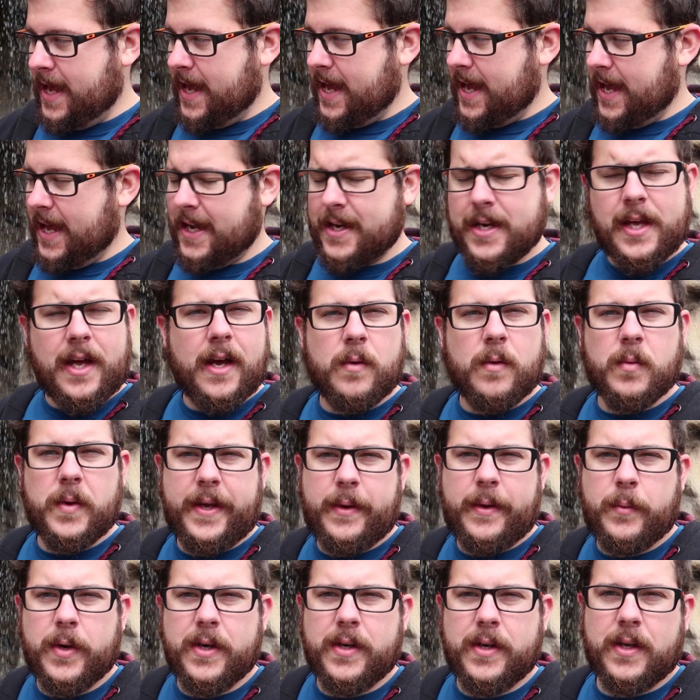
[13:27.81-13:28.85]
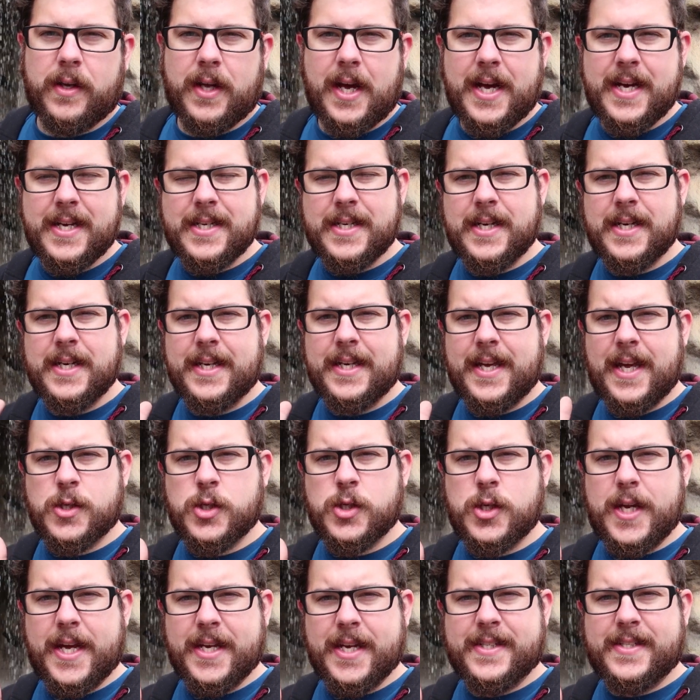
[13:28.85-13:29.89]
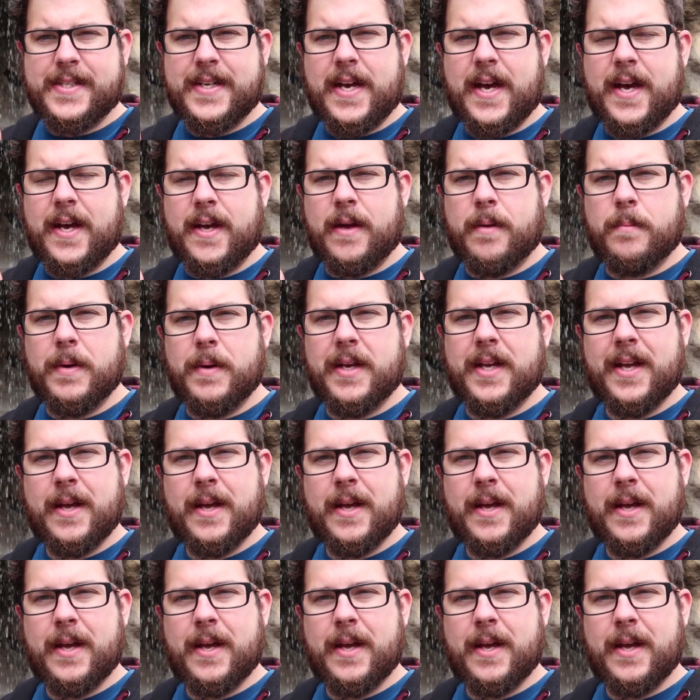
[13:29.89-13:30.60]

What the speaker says: And we will catch you next time.